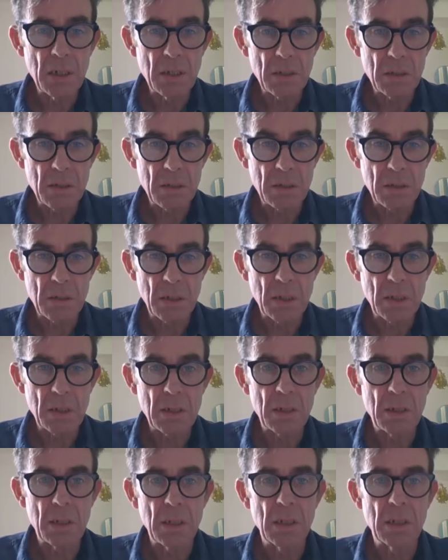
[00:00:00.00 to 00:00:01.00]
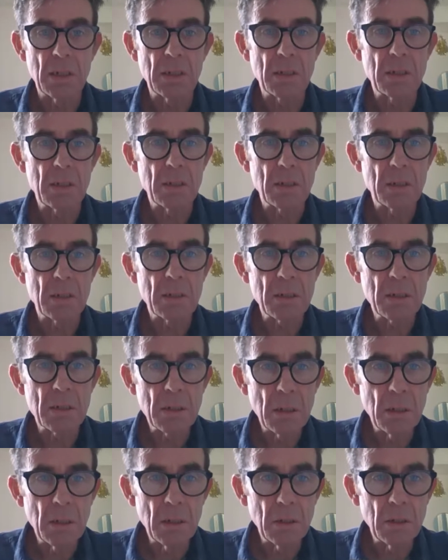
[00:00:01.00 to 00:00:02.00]
is this.
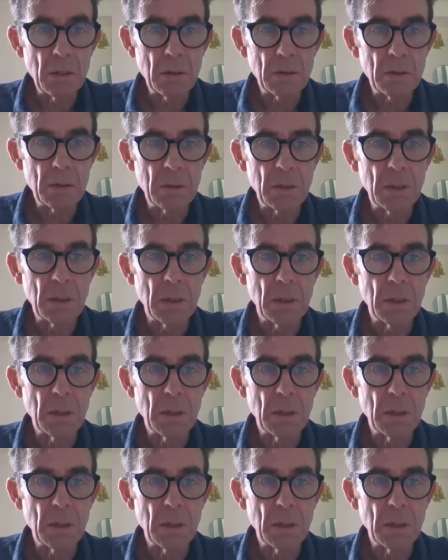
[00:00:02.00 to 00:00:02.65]
So no,